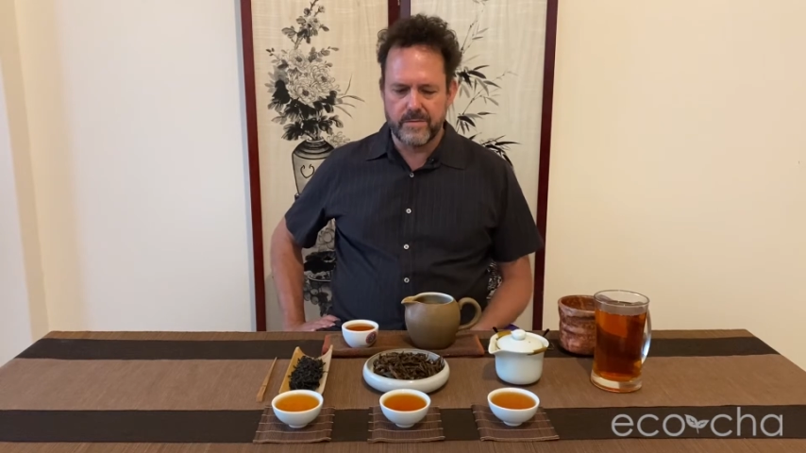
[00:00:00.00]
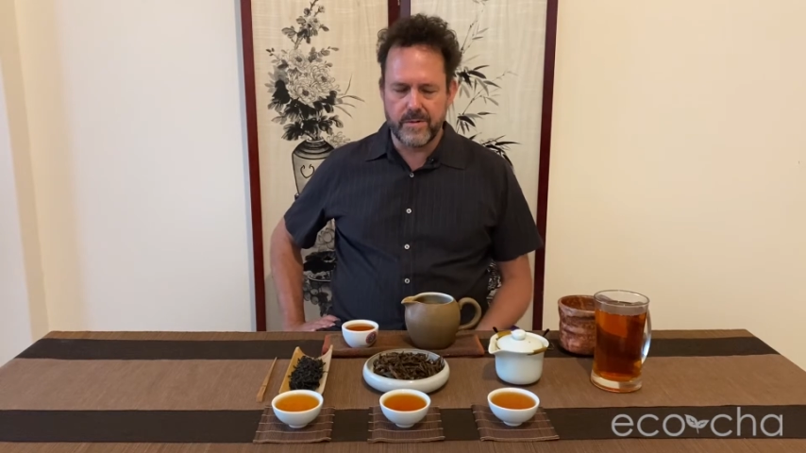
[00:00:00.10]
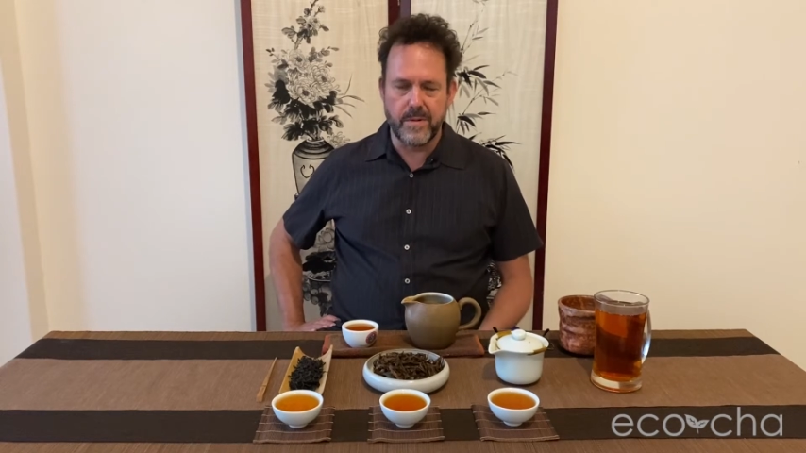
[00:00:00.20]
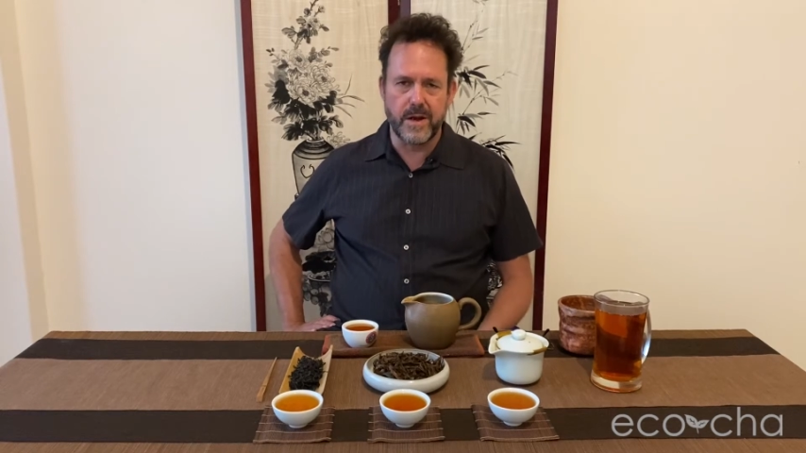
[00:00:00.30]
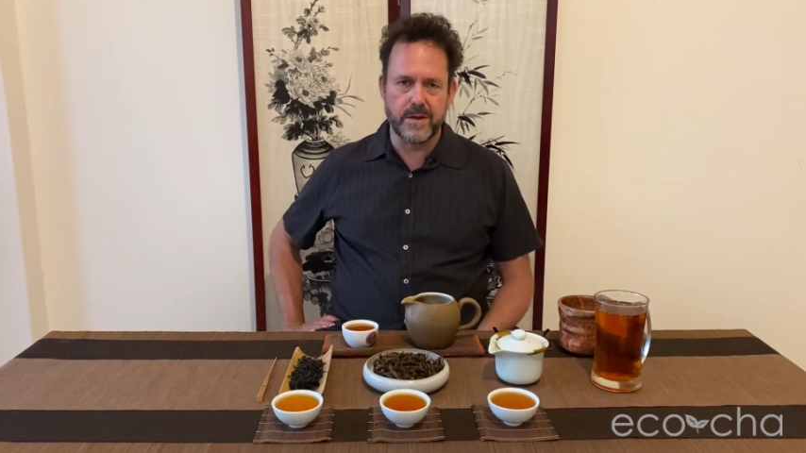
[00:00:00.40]

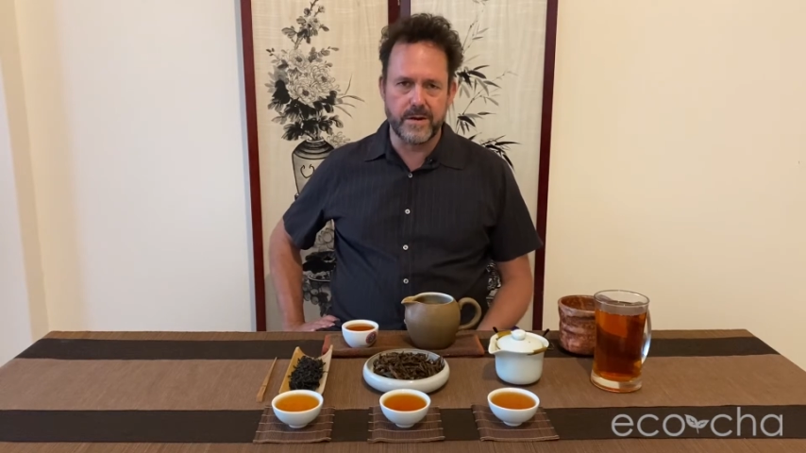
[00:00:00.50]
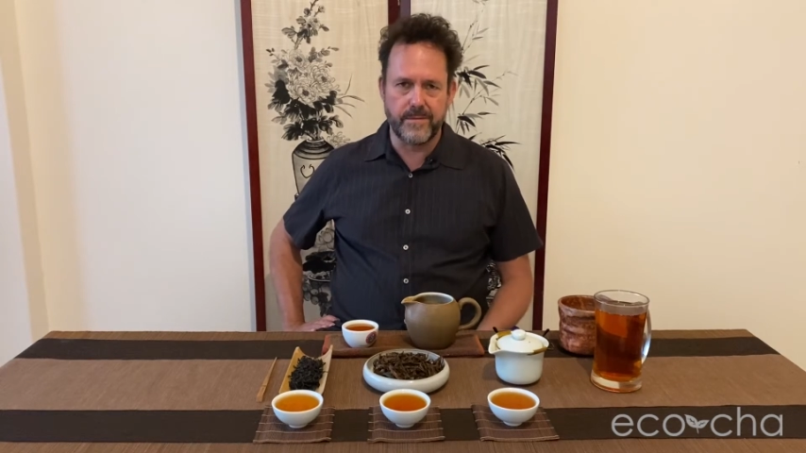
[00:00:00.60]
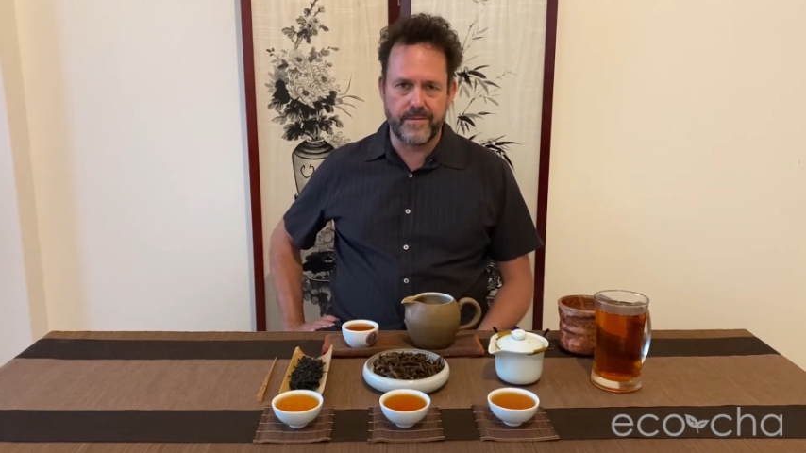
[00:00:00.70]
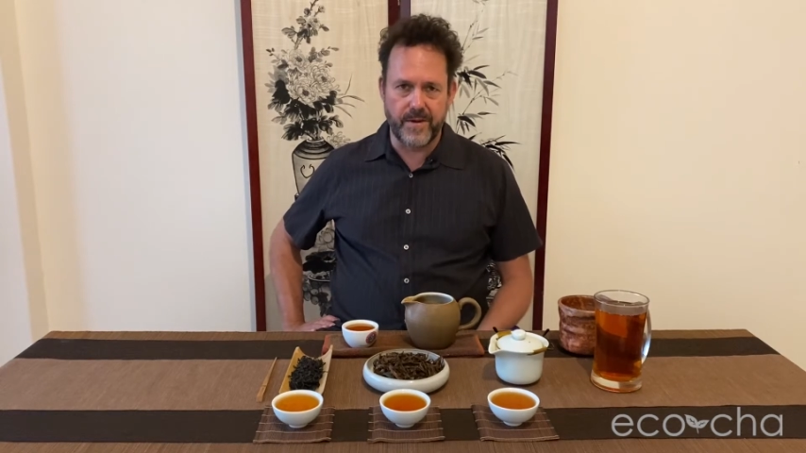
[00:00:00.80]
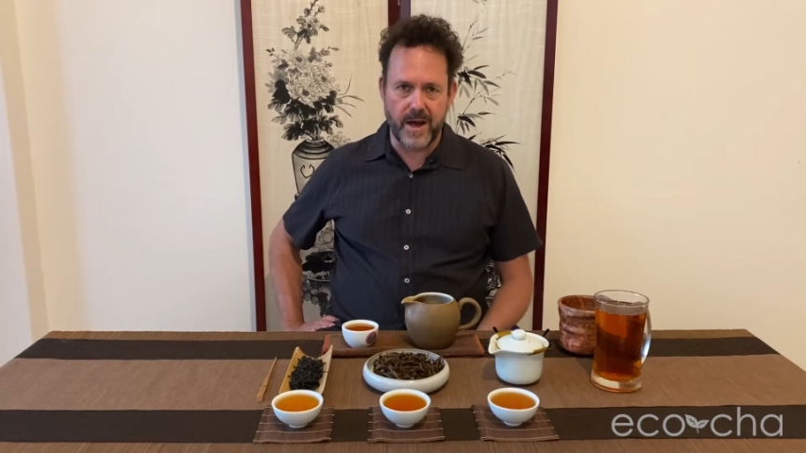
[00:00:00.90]
reminded
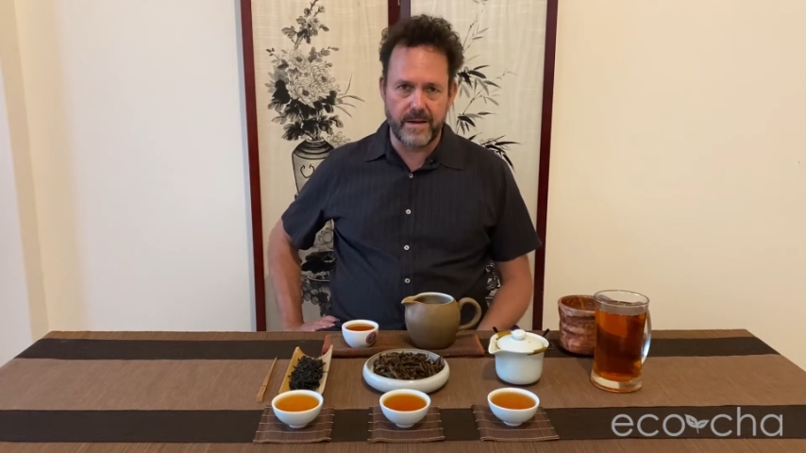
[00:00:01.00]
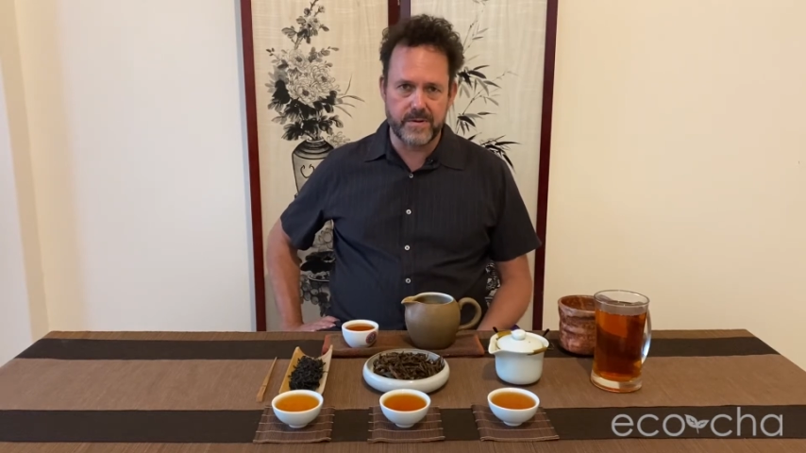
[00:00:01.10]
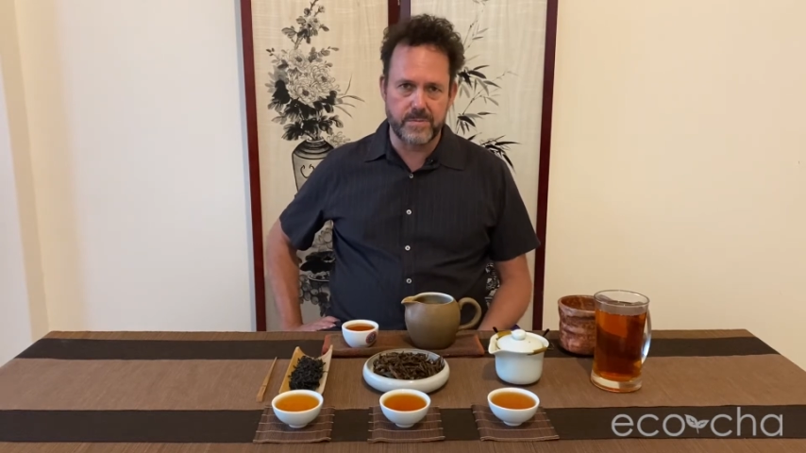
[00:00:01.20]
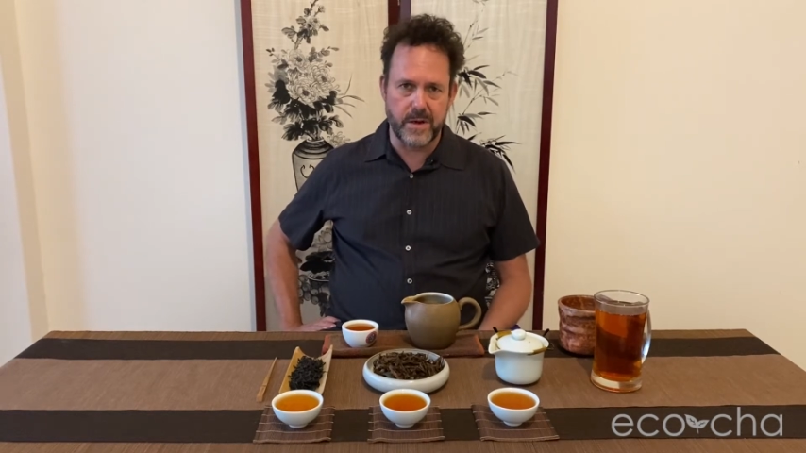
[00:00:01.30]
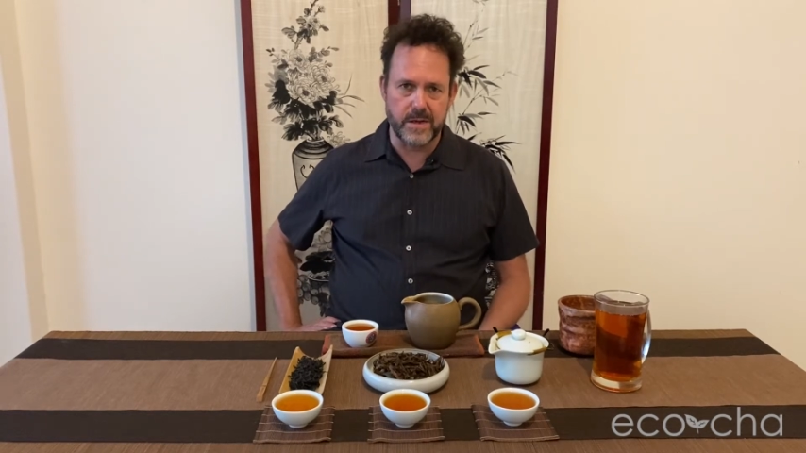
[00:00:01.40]
of five
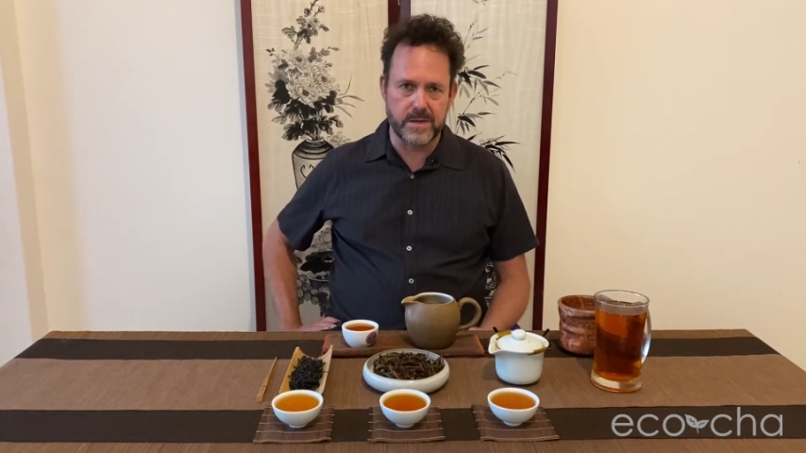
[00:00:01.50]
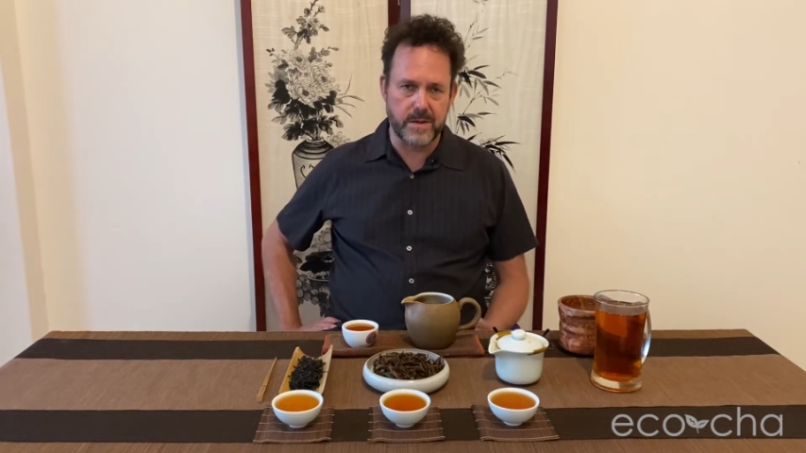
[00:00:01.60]
spice.